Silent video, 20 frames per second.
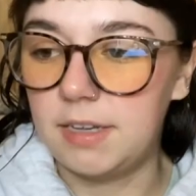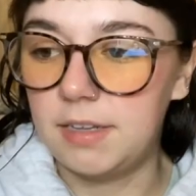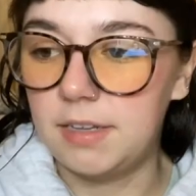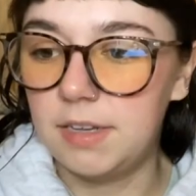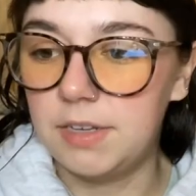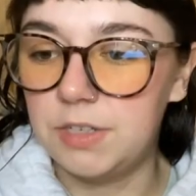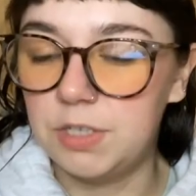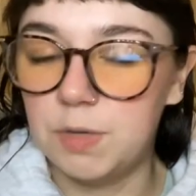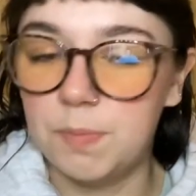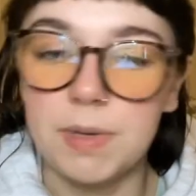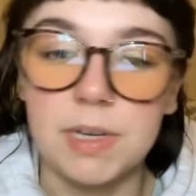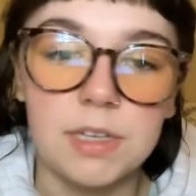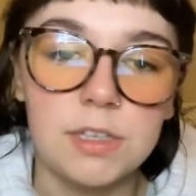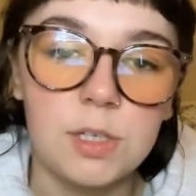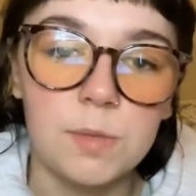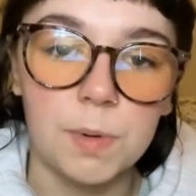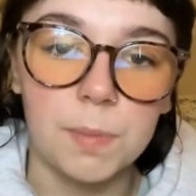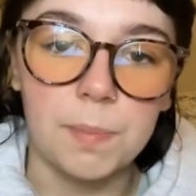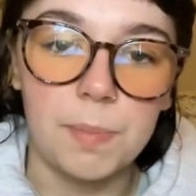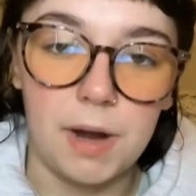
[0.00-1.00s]
should be
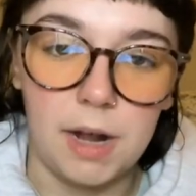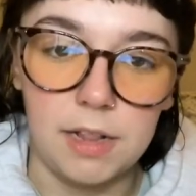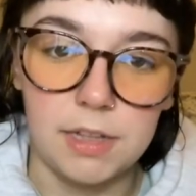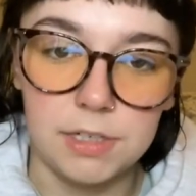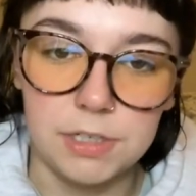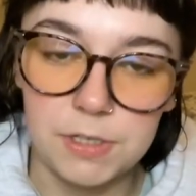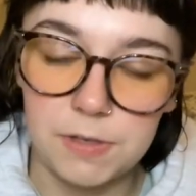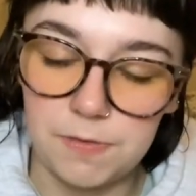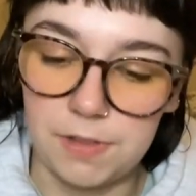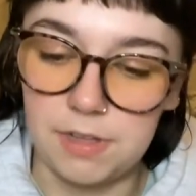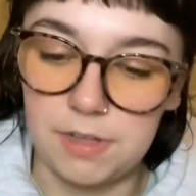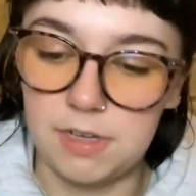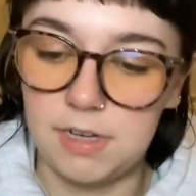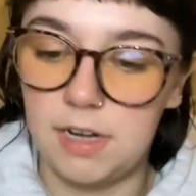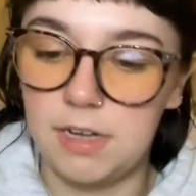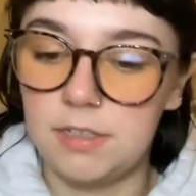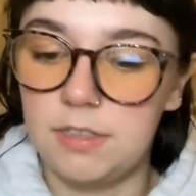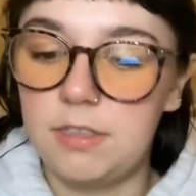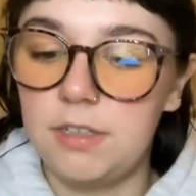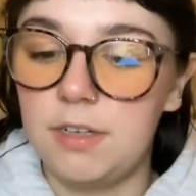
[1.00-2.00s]
super polished for the
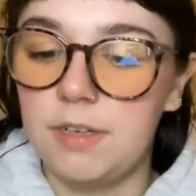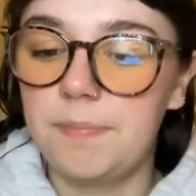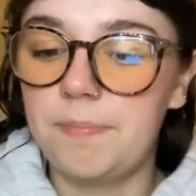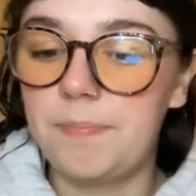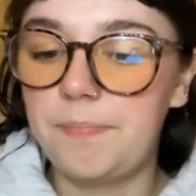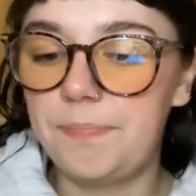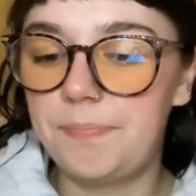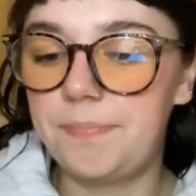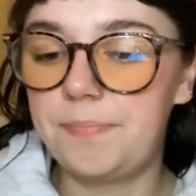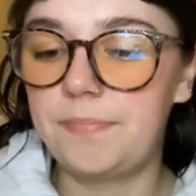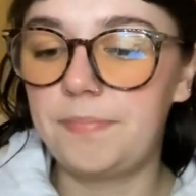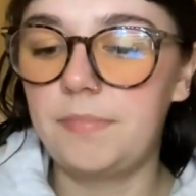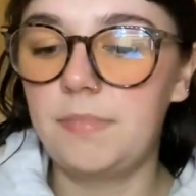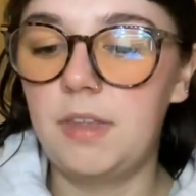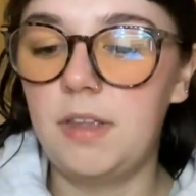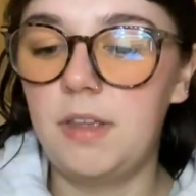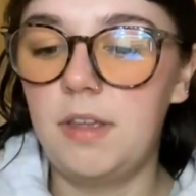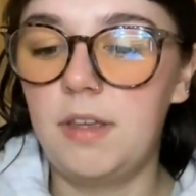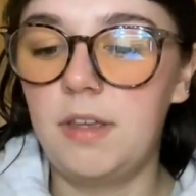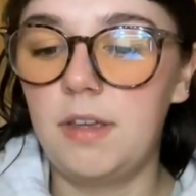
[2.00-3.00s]
concert,
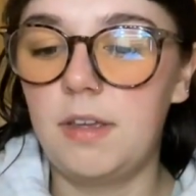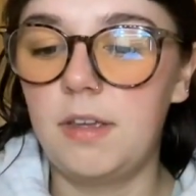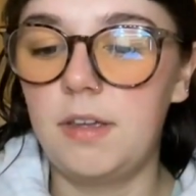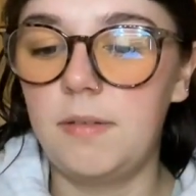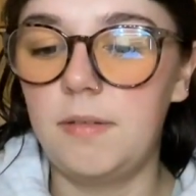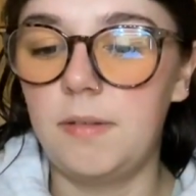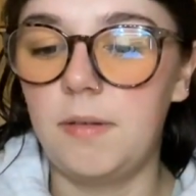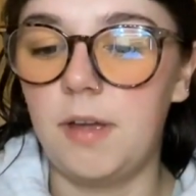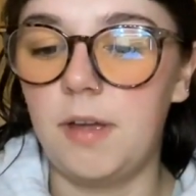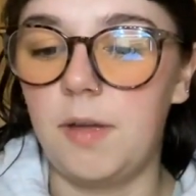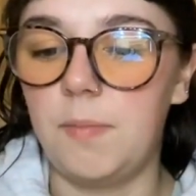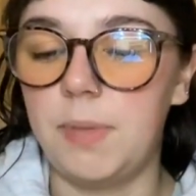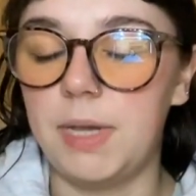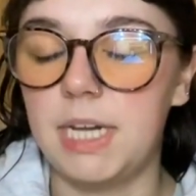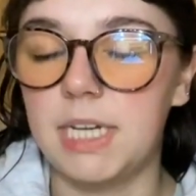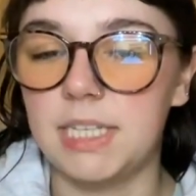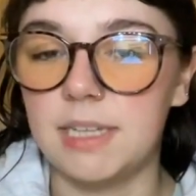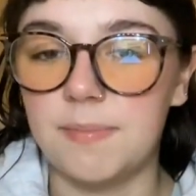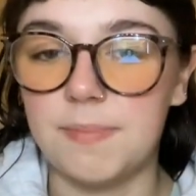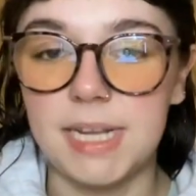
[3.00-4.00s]

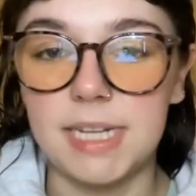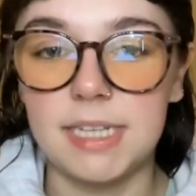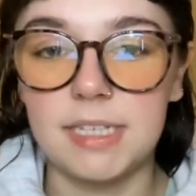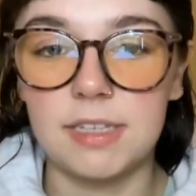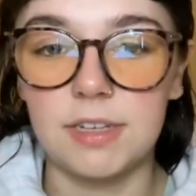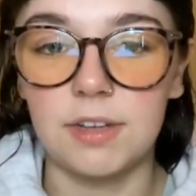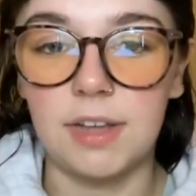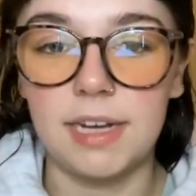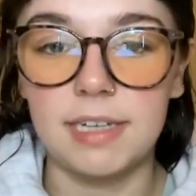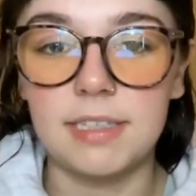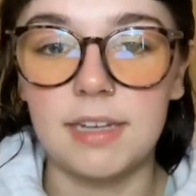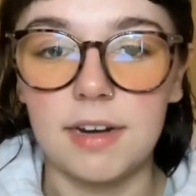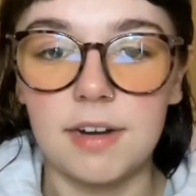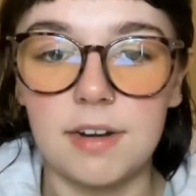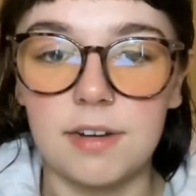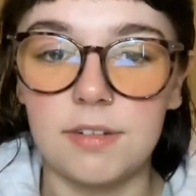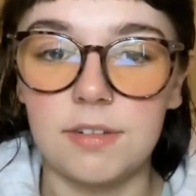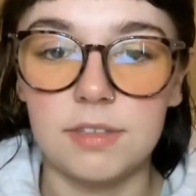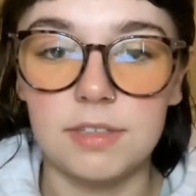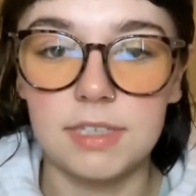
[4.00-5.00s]
because it meets their
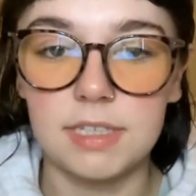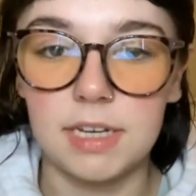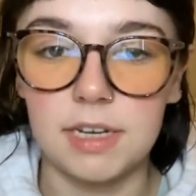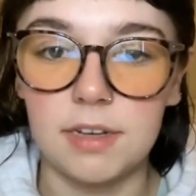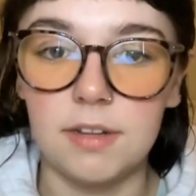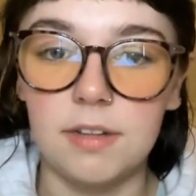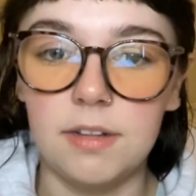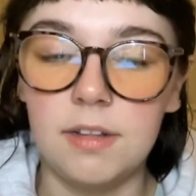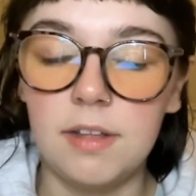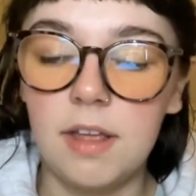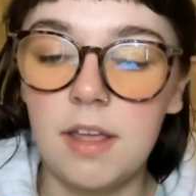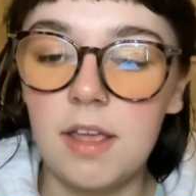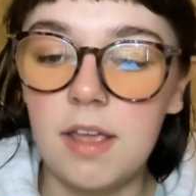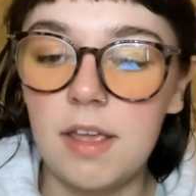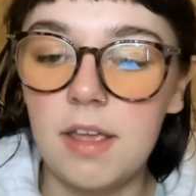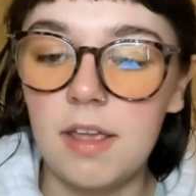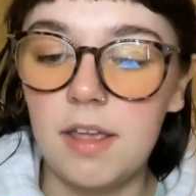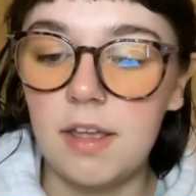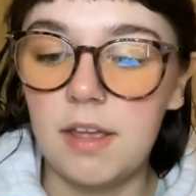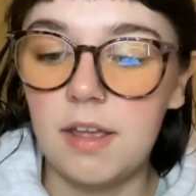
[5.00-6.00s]
technical skill
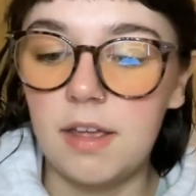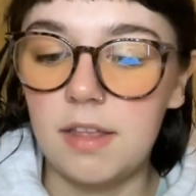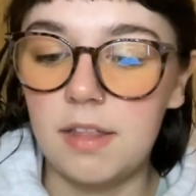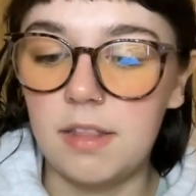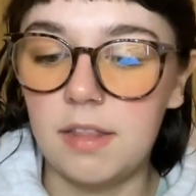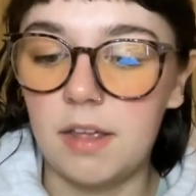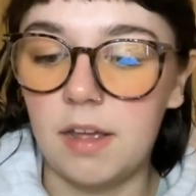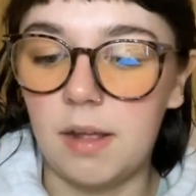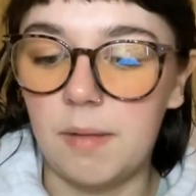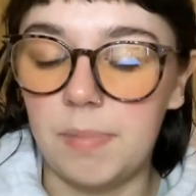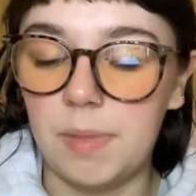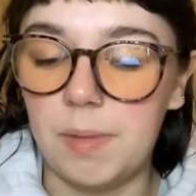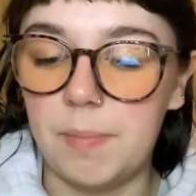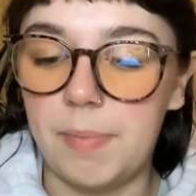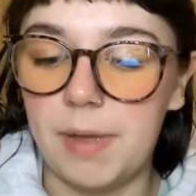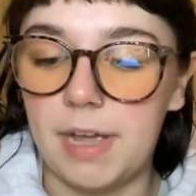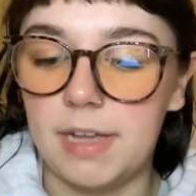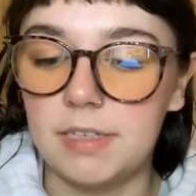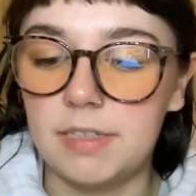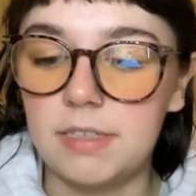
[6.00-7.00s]
the
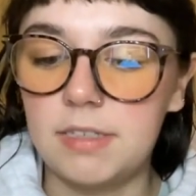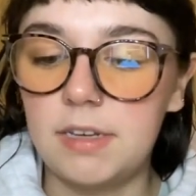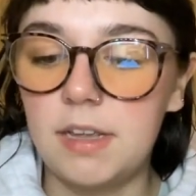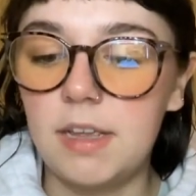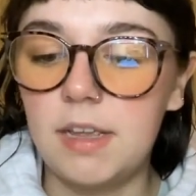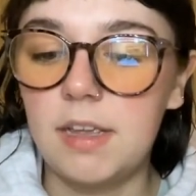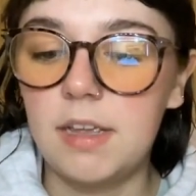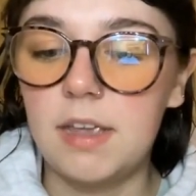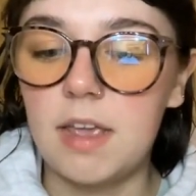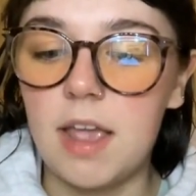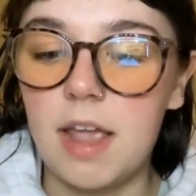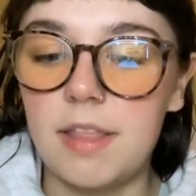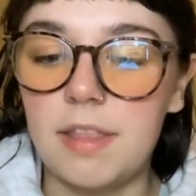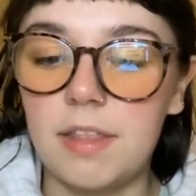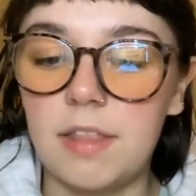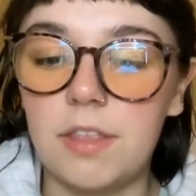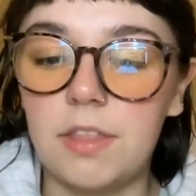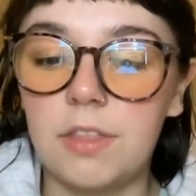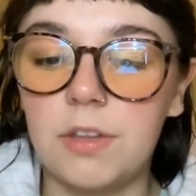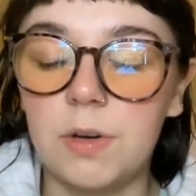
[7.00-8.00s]
best. And
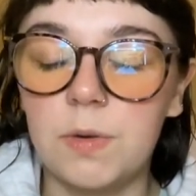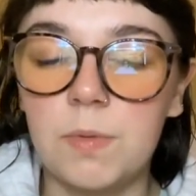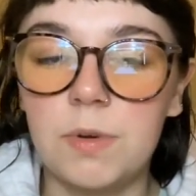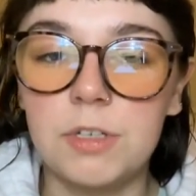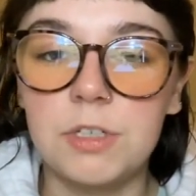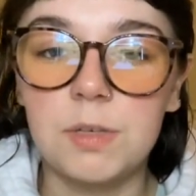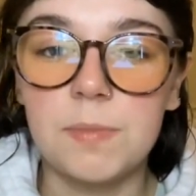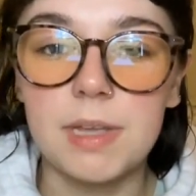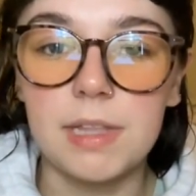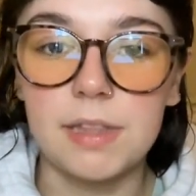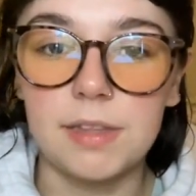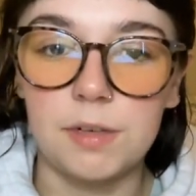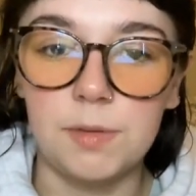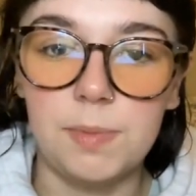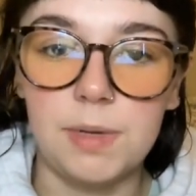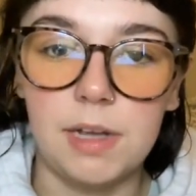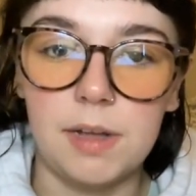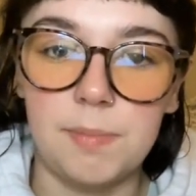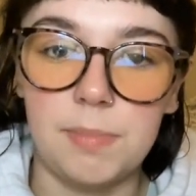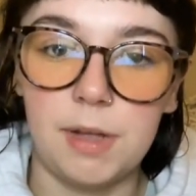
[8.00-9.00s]
then the third one should be a little
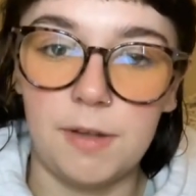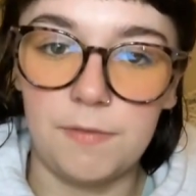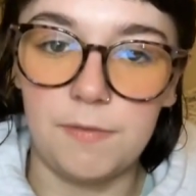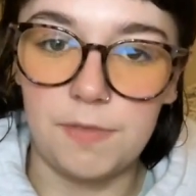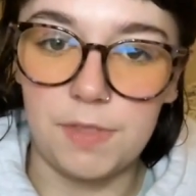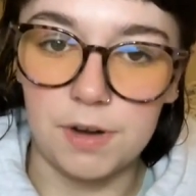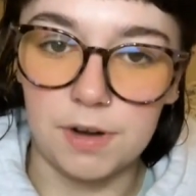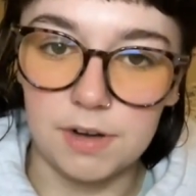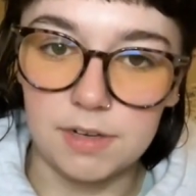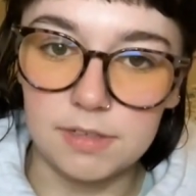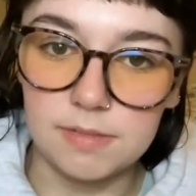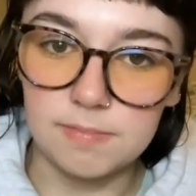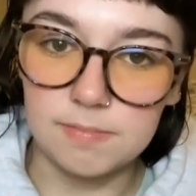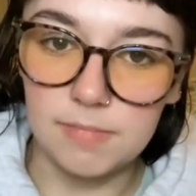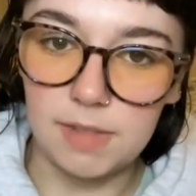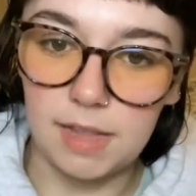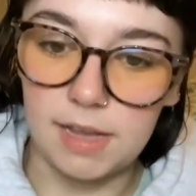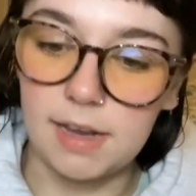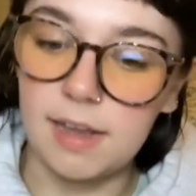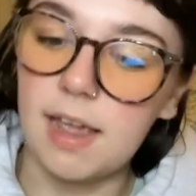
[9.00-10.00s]
bit above their
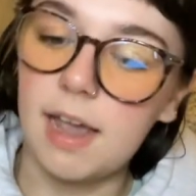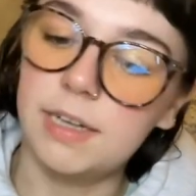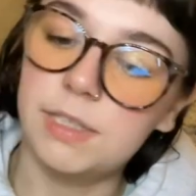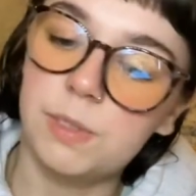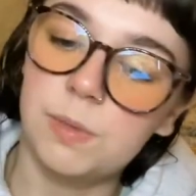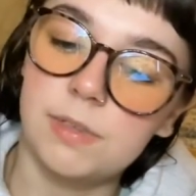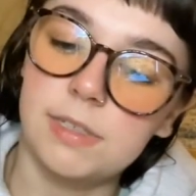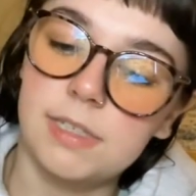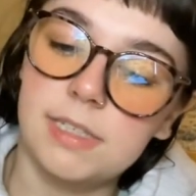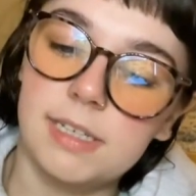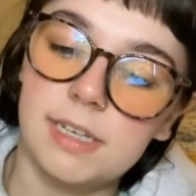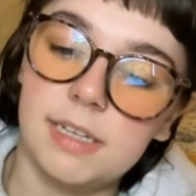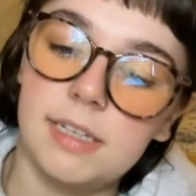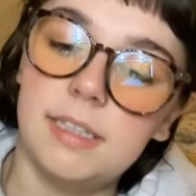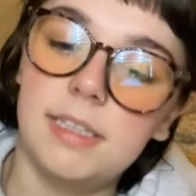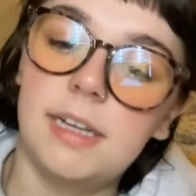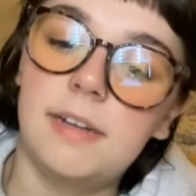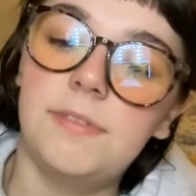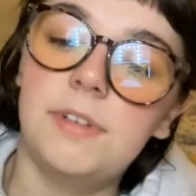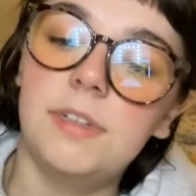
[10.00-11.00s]
actual skill
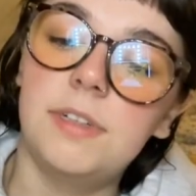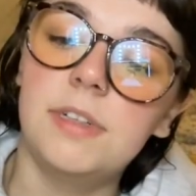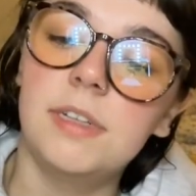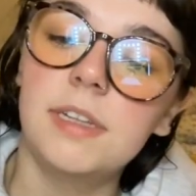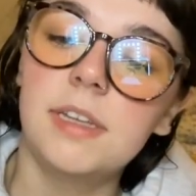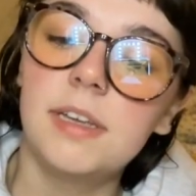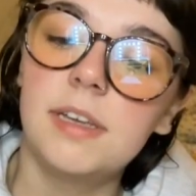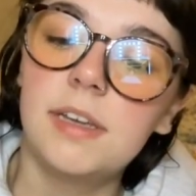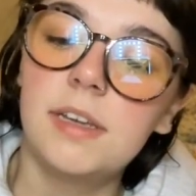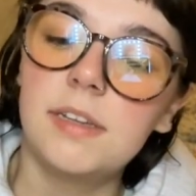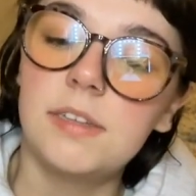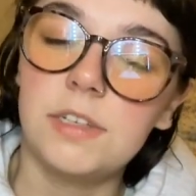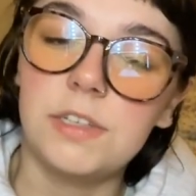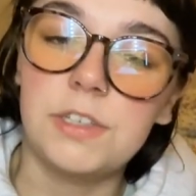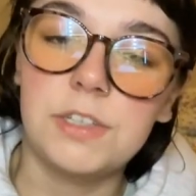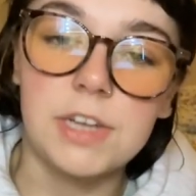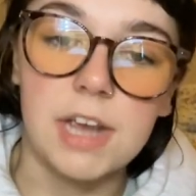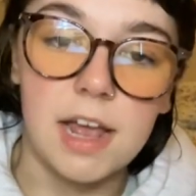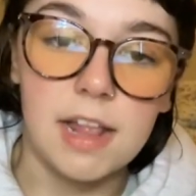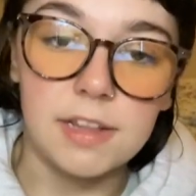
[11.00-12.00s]
level, to
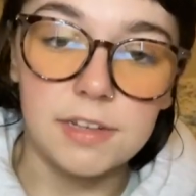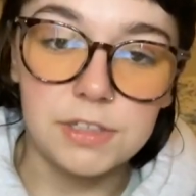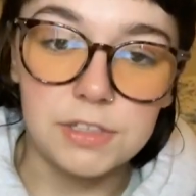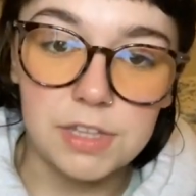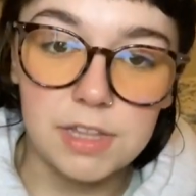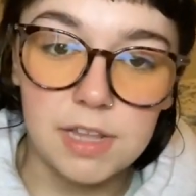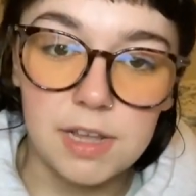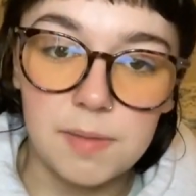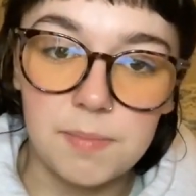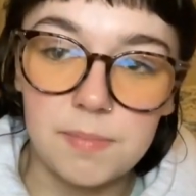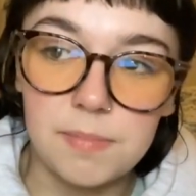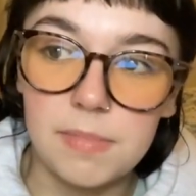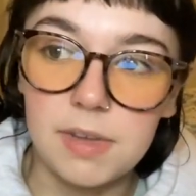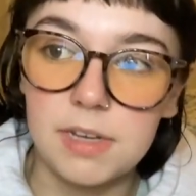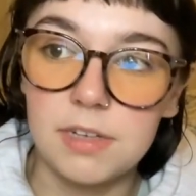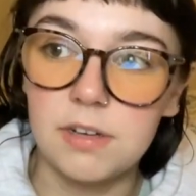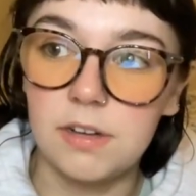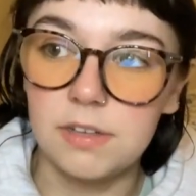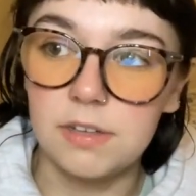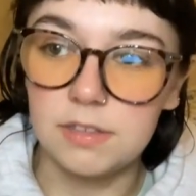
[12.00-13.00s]
challenge them
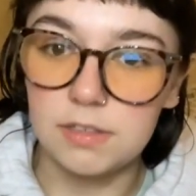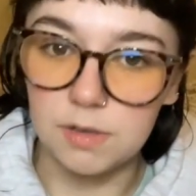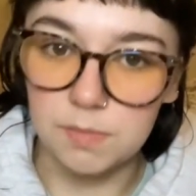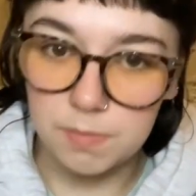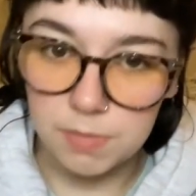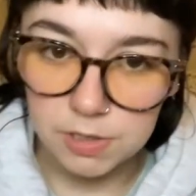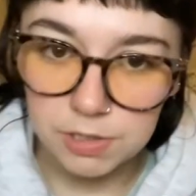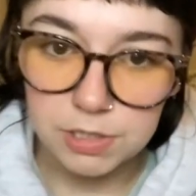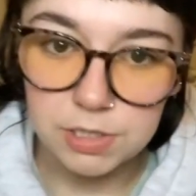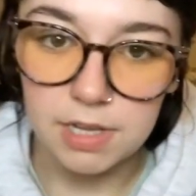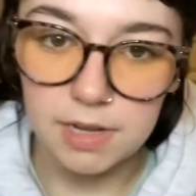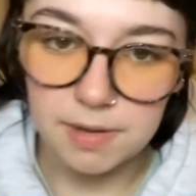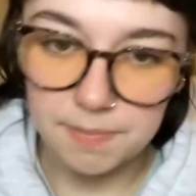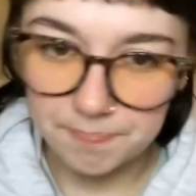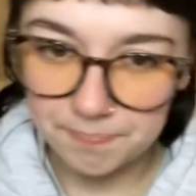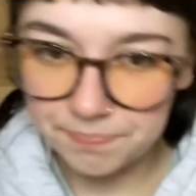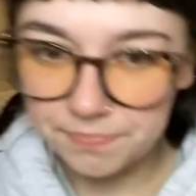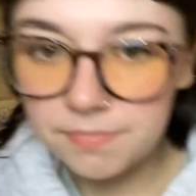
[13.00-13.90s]
and to also push them